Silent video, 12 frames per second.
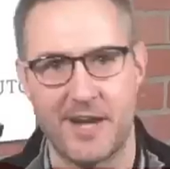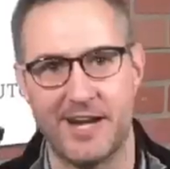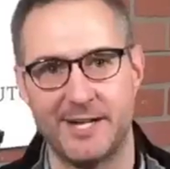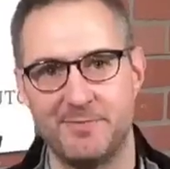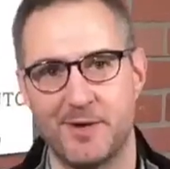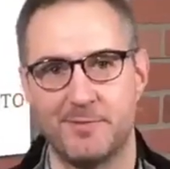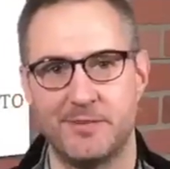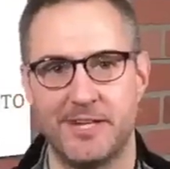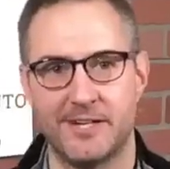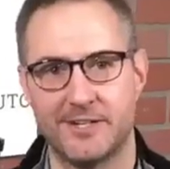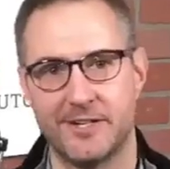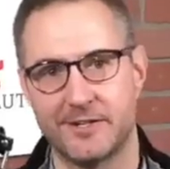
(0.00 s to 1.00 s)
Hi, I'm
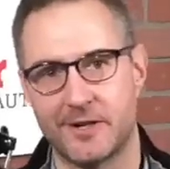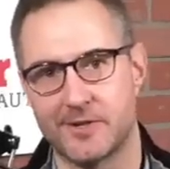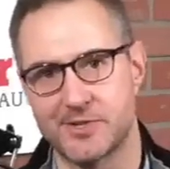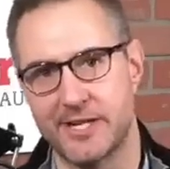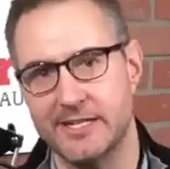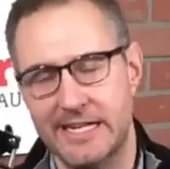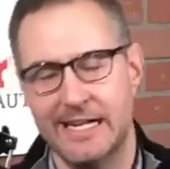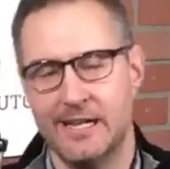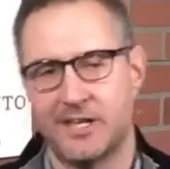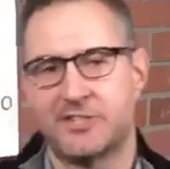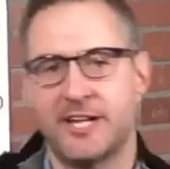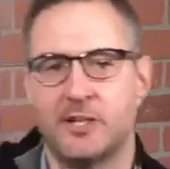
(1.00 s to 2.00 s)
Dan Kingerski.
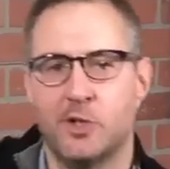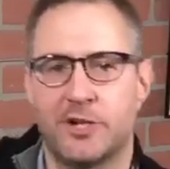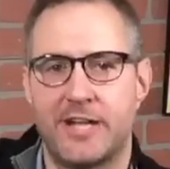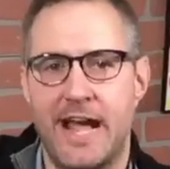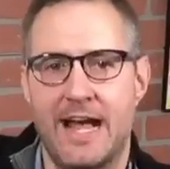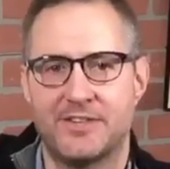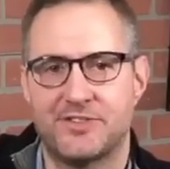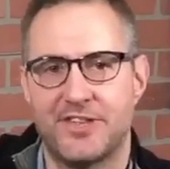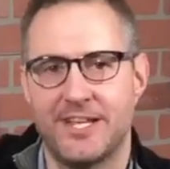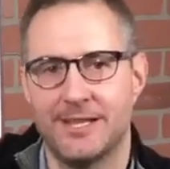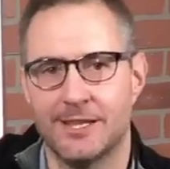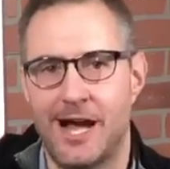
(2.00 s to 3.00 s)
Let's take a look at
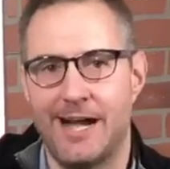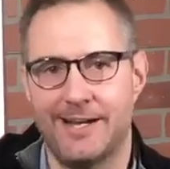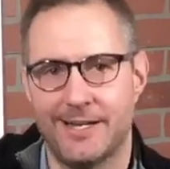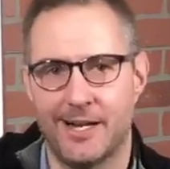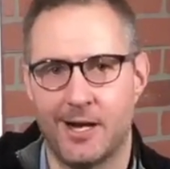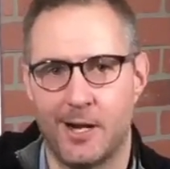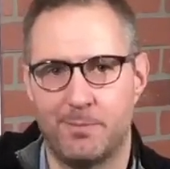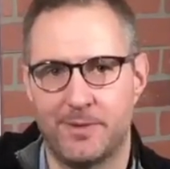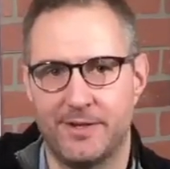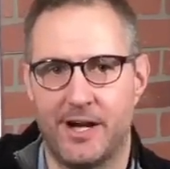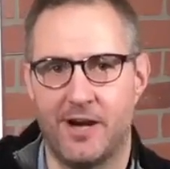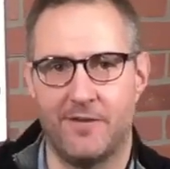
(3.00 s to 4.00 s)
the lining up
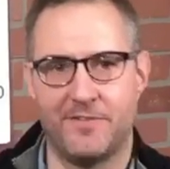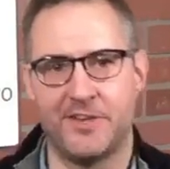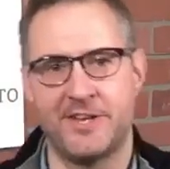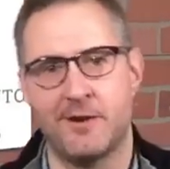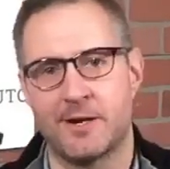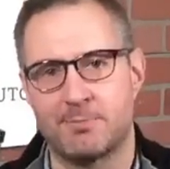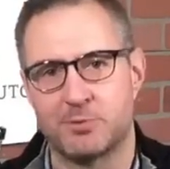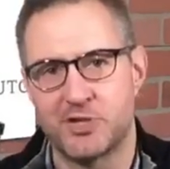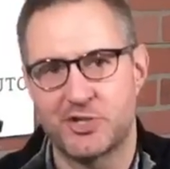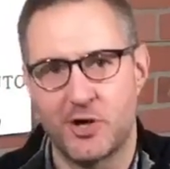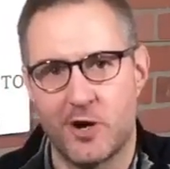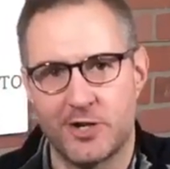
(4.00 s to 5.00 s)
of the Derick
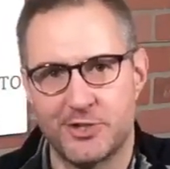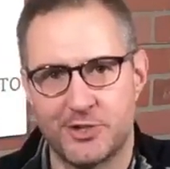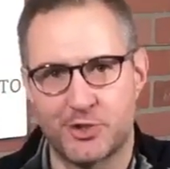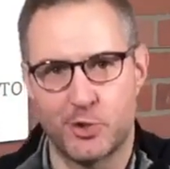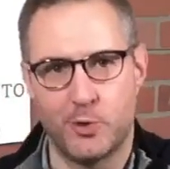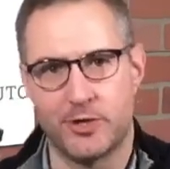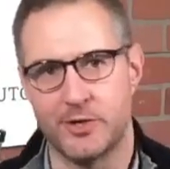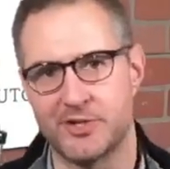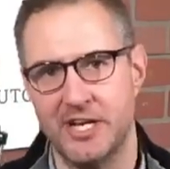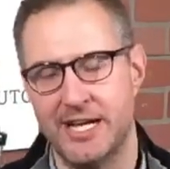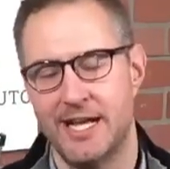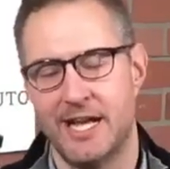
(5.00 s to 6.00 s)
Brassard
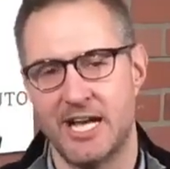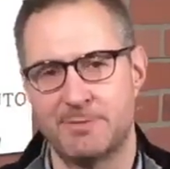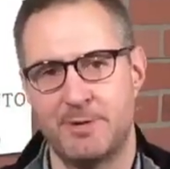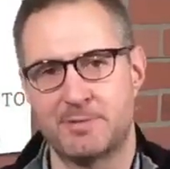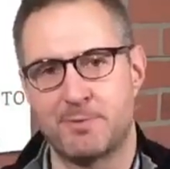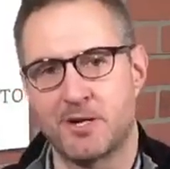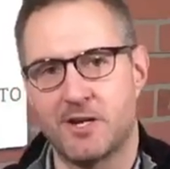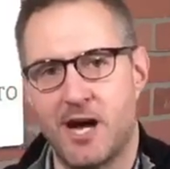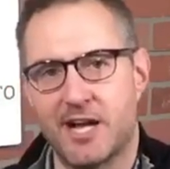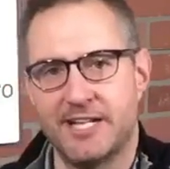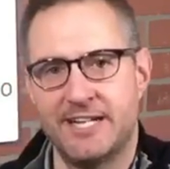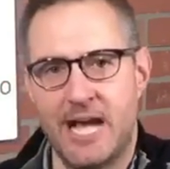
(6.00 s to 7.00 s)
Suitors as Pittsburgh
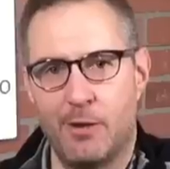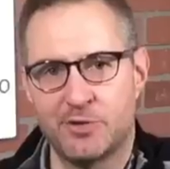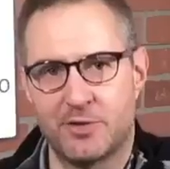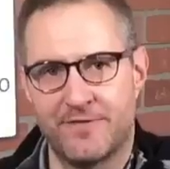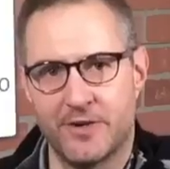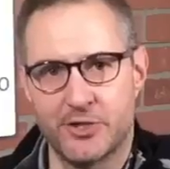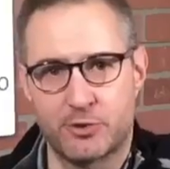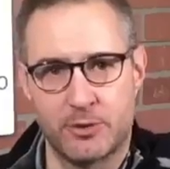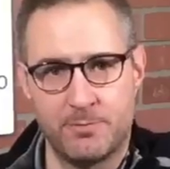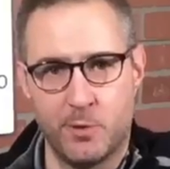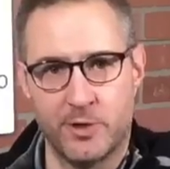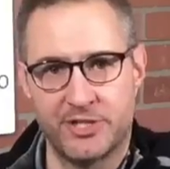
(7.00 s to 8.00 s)
Hockey Now was the first
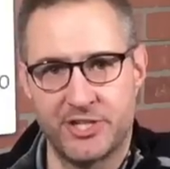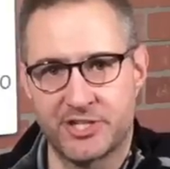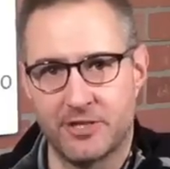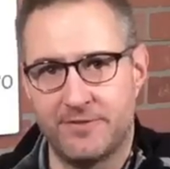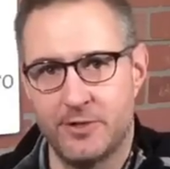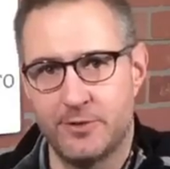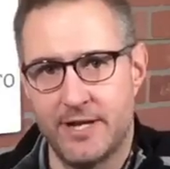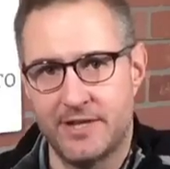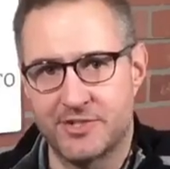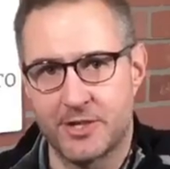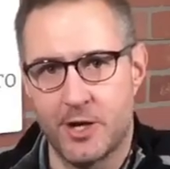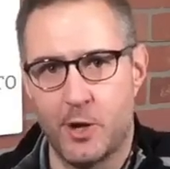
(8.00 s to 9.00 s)
report just a few
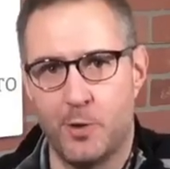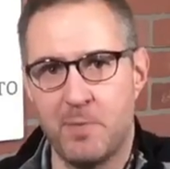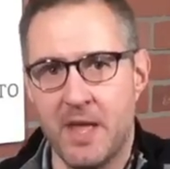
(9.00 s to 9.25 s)
days ago.